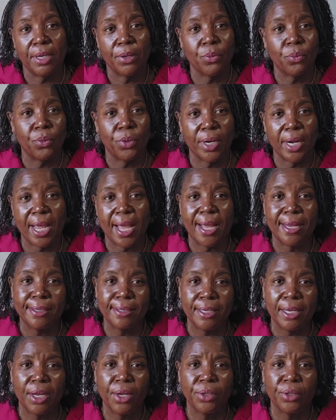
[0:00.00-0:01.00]
what
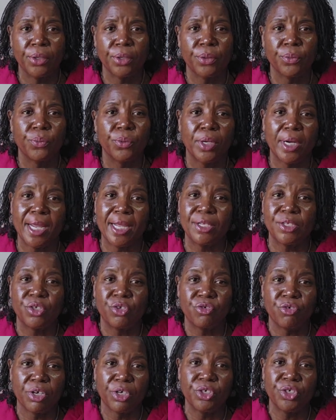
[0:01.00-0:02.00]
had color, what had
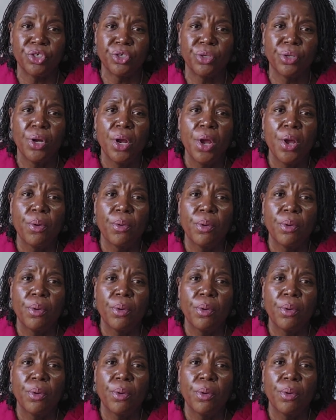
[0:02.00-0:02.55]
structure,